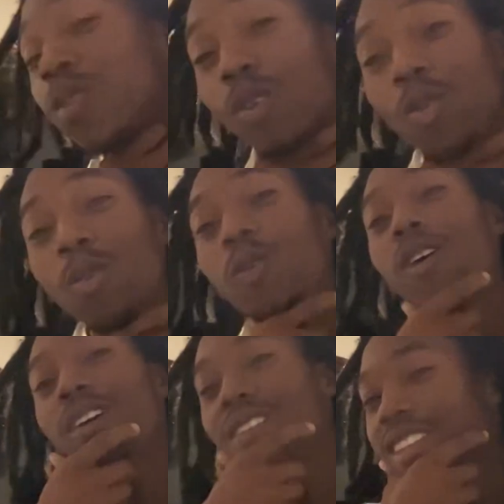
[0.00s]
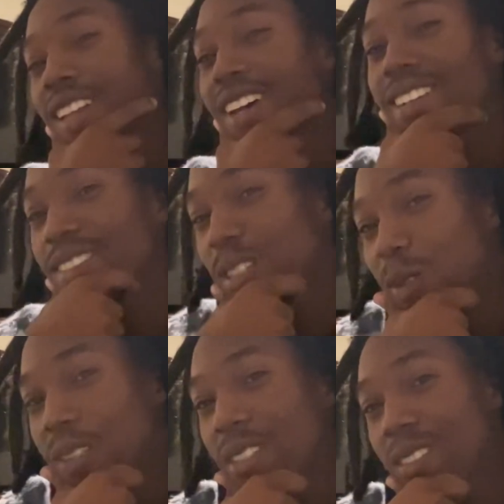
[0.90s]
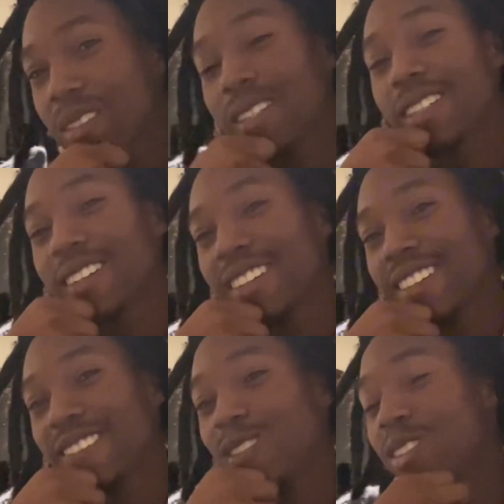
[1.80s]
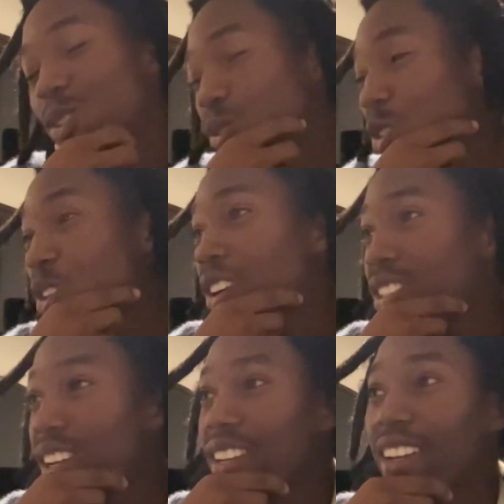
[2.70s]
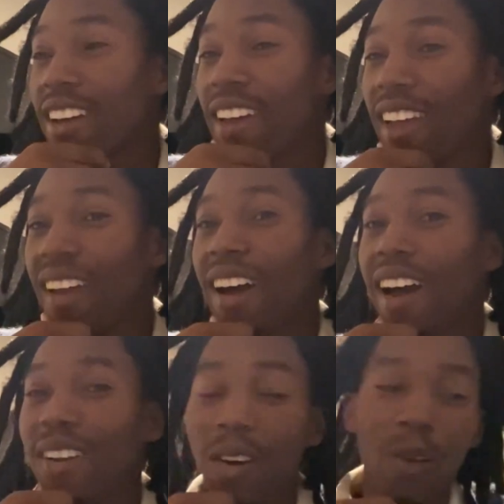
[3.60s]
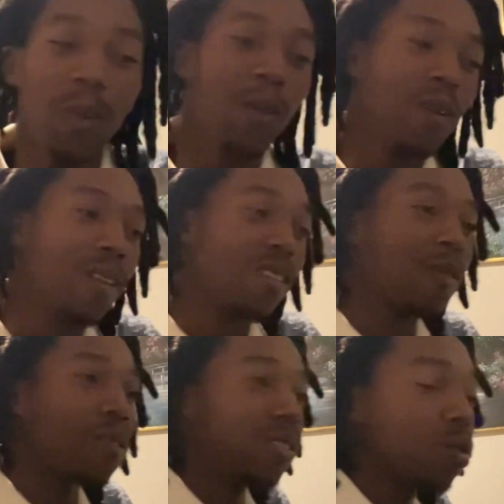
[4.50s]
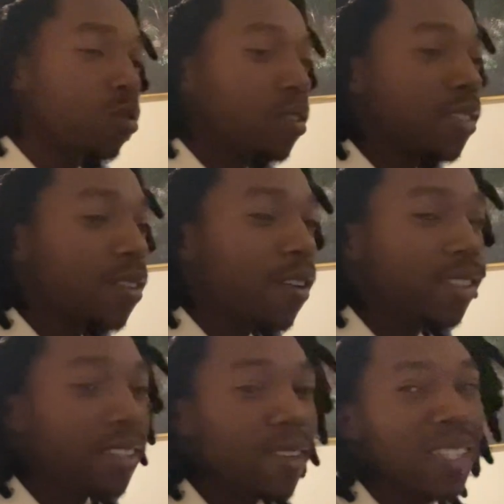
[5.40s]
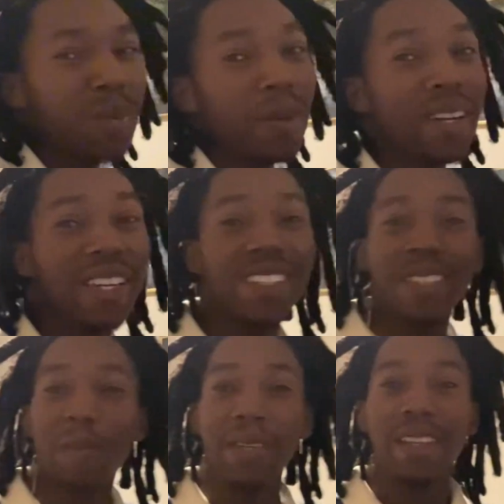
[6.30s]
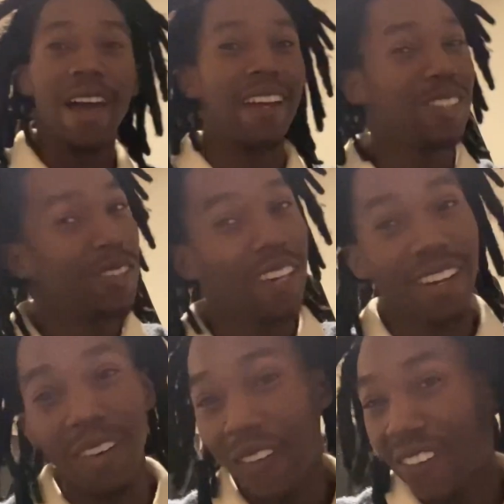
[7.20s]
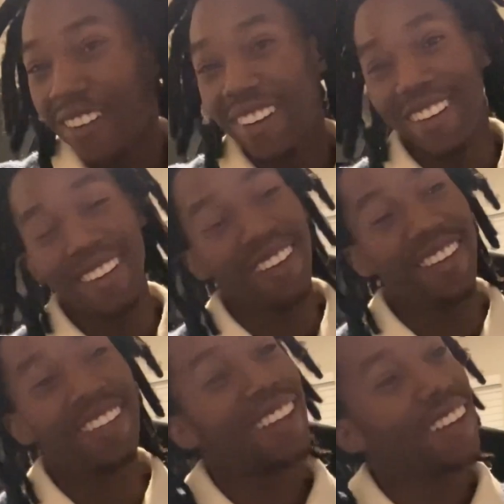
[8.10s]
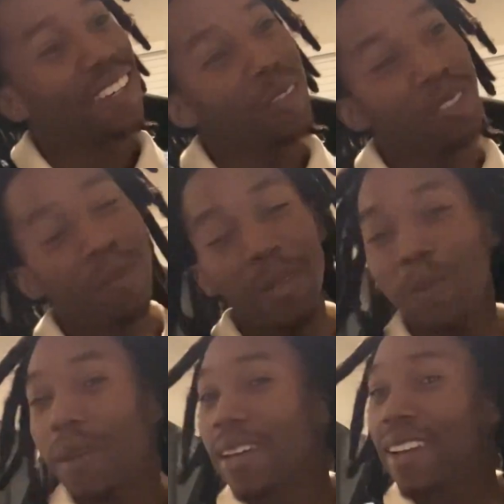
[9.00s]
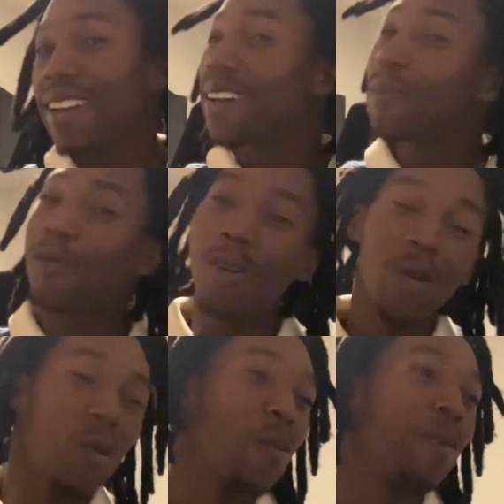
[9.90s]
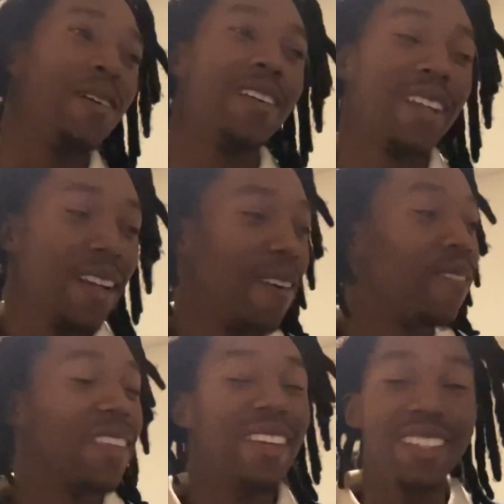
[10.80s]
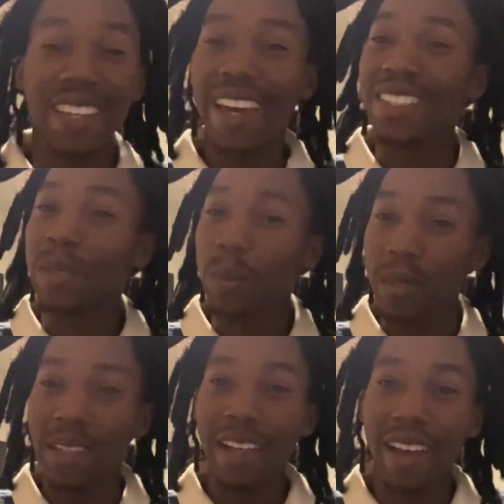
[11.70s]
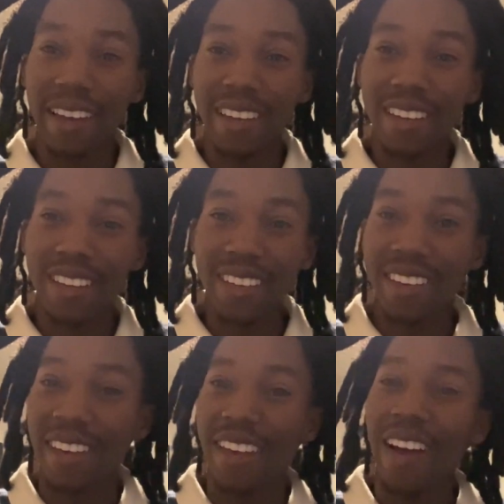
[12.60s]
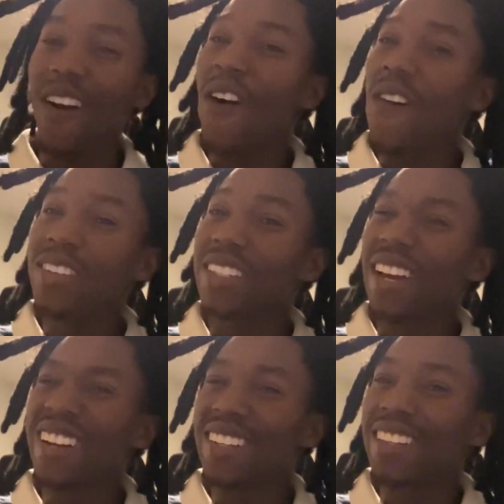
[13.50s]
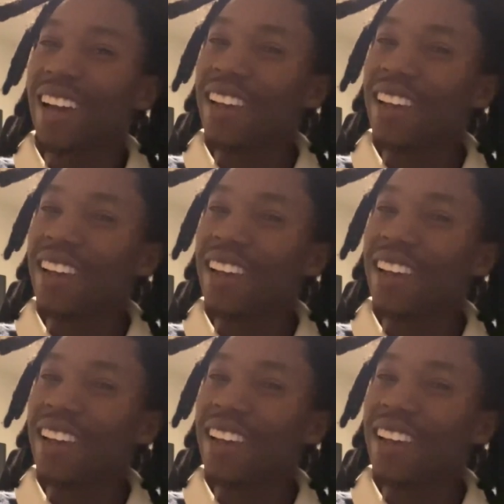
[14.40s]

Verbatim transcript: Who ever uh, thought Tony Stark was on drugs like that? I know during the Stark series, bro, he used to be like drinking hard and uh, eh, like he used to be playing that role, but his ass would be like, I always kind of thought